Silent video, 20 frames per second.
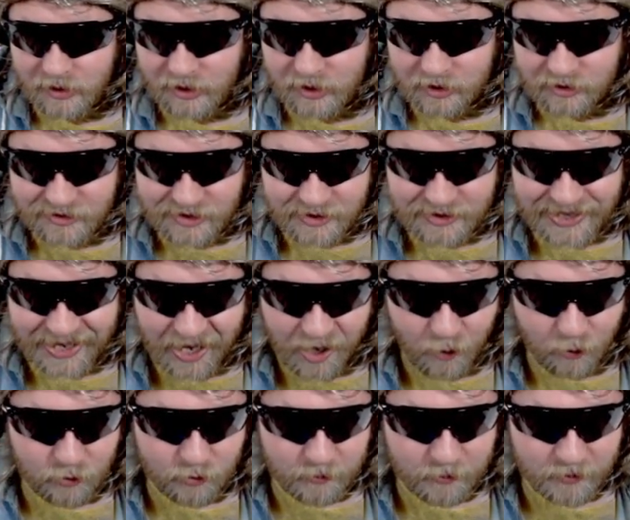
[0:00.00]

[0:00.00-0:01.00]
It's not a howler,